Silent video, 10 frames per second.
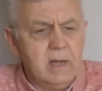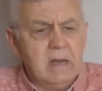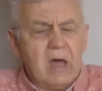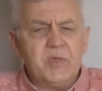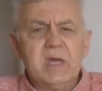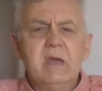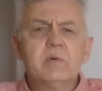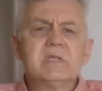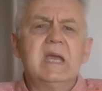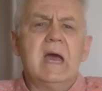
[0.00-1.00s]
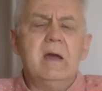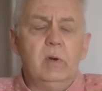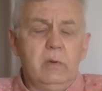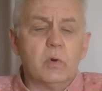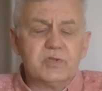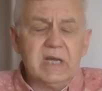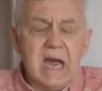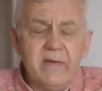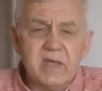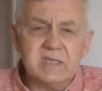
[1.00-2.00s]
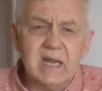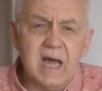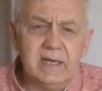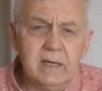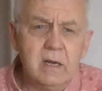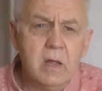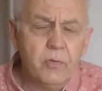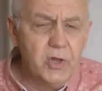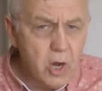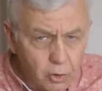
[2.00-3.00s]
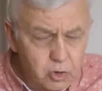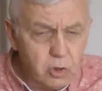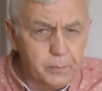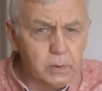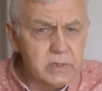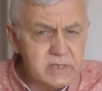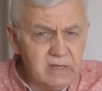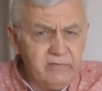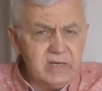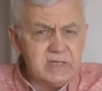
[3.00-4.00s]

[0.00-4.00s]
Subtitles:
I think he was the guy, well, he was the guy that starred in The Odd Couple, the TV